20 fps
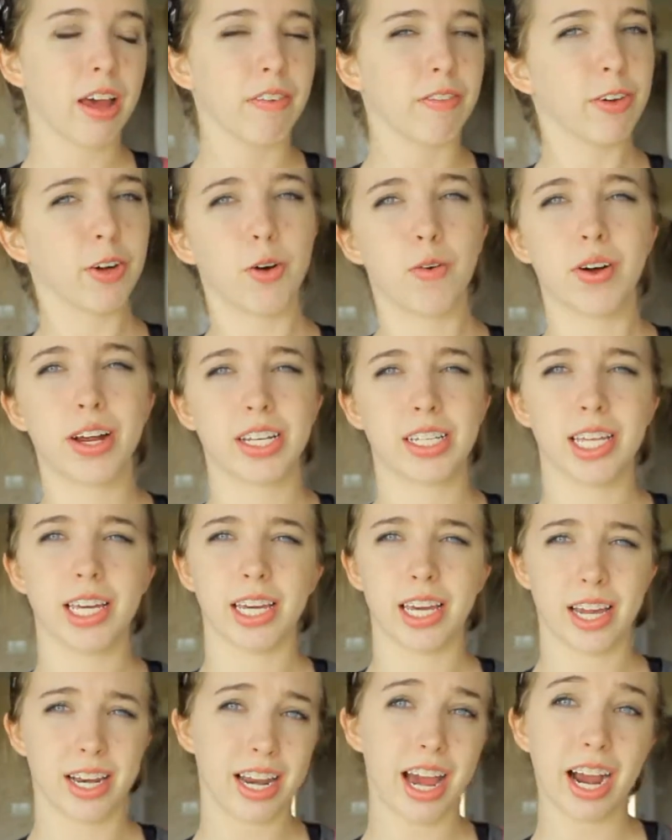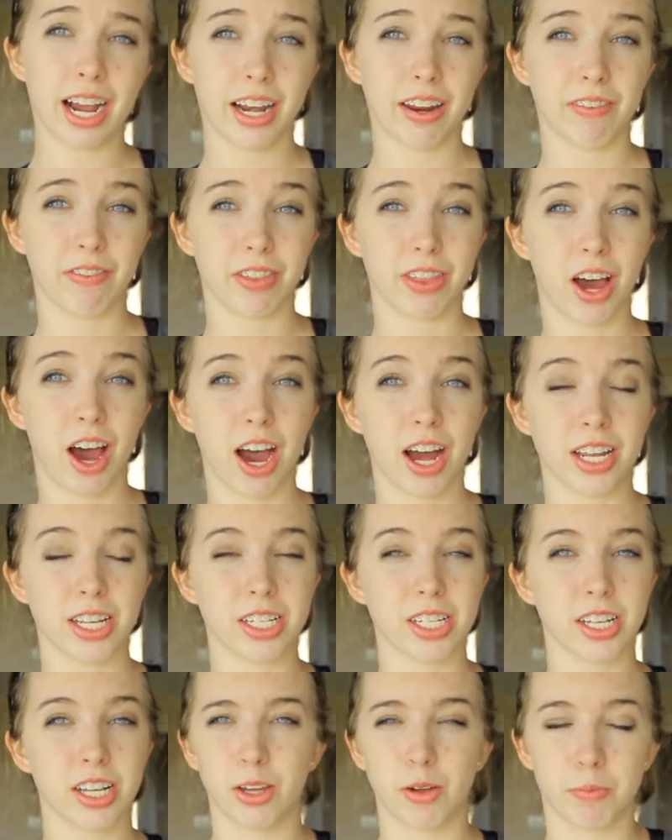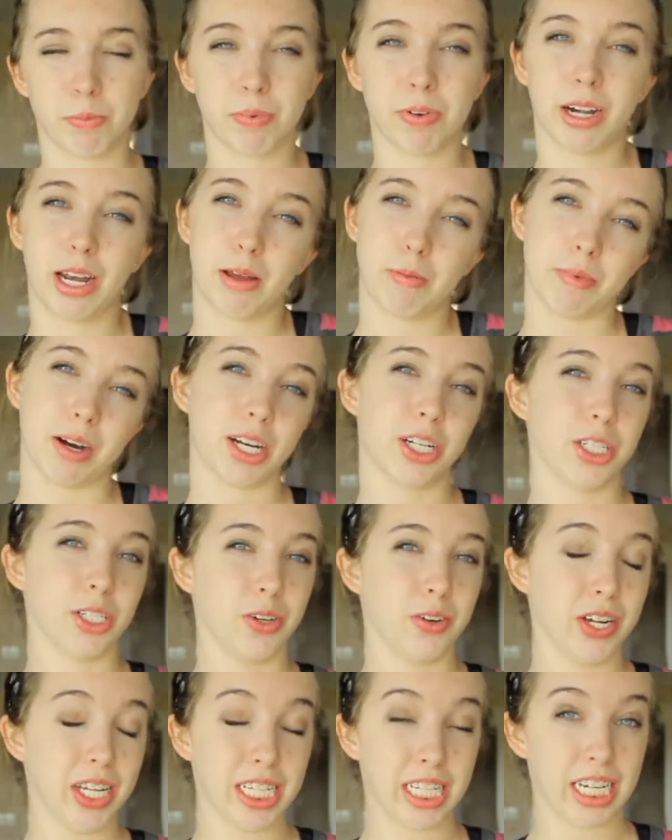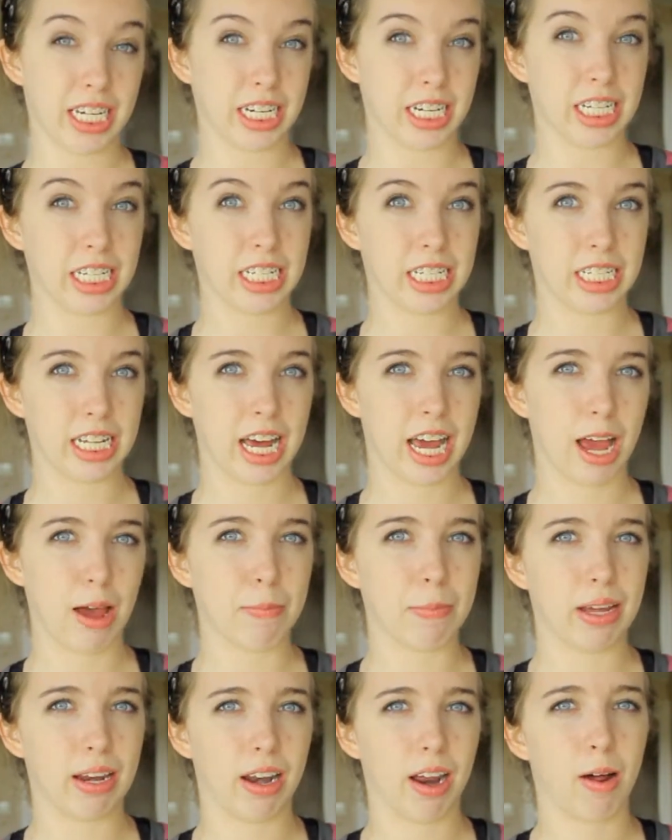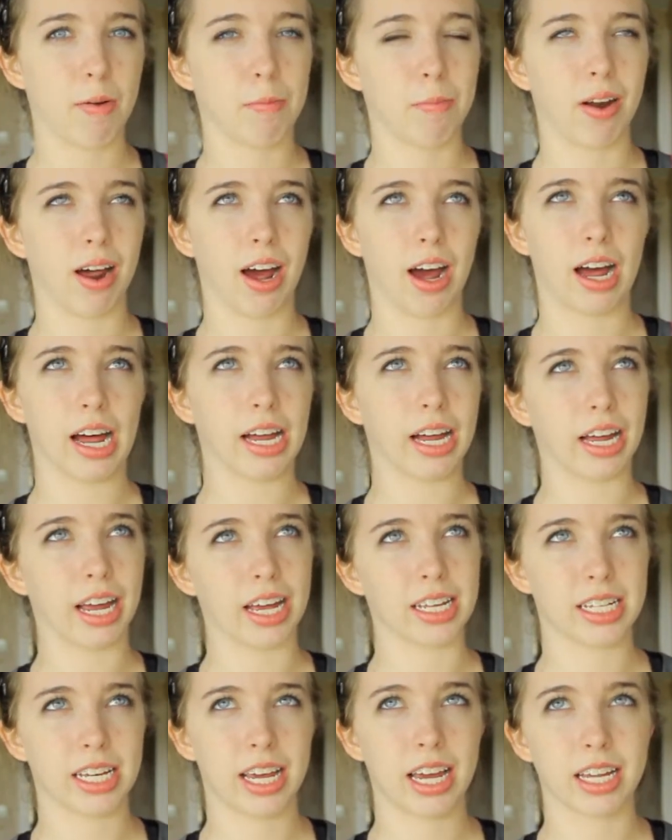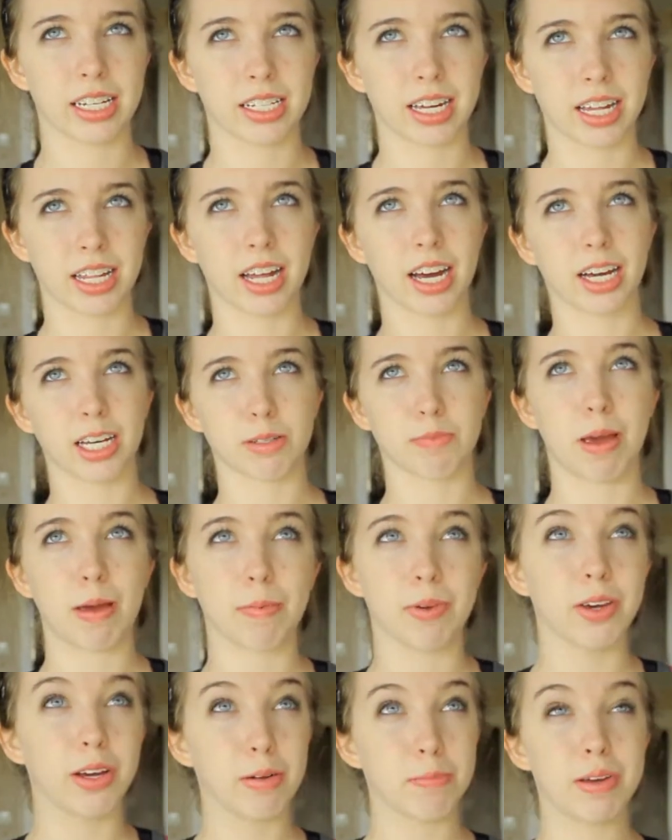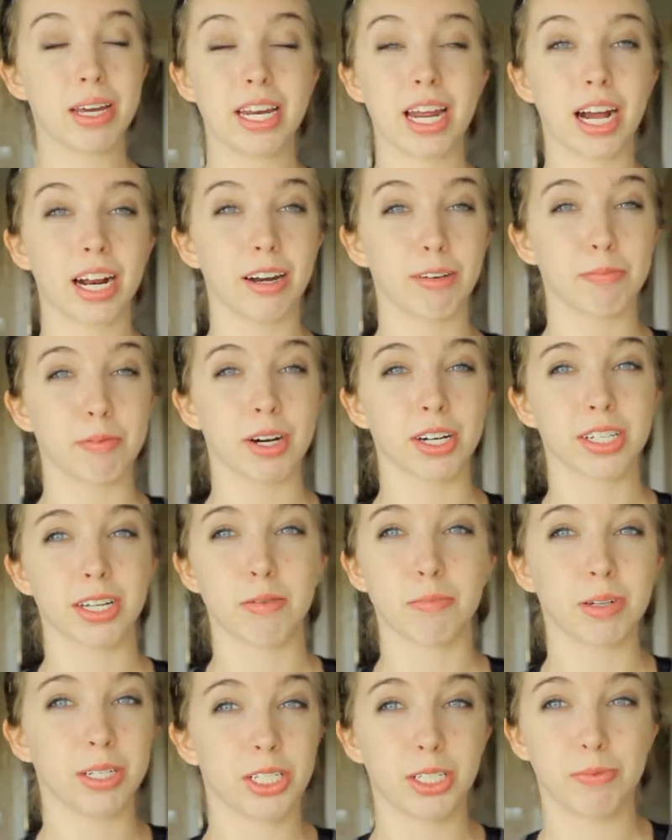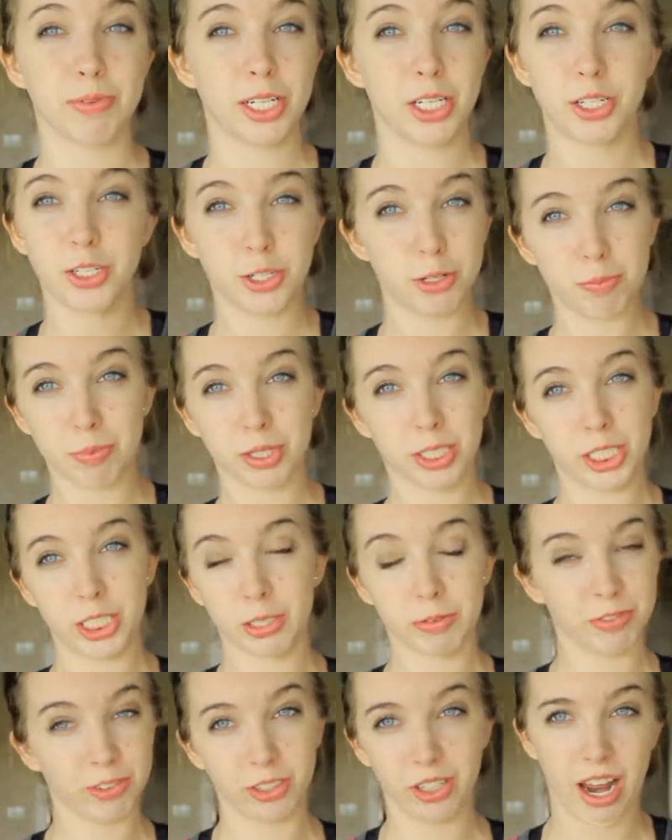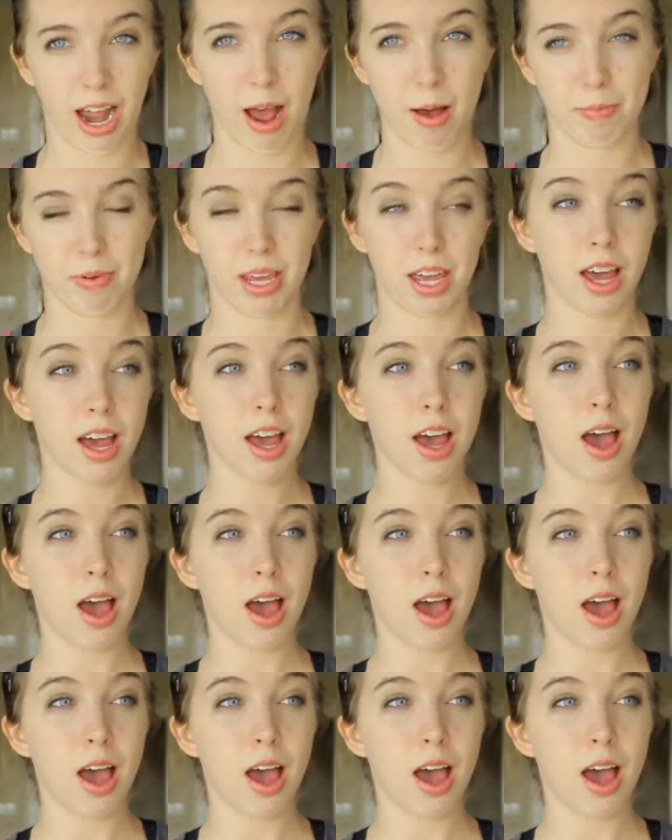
If you're always thinking negative thoughts, you're pretty much always gonna say, I guess I can't say that because maybe you can be a negative person but be super cheerful and happy.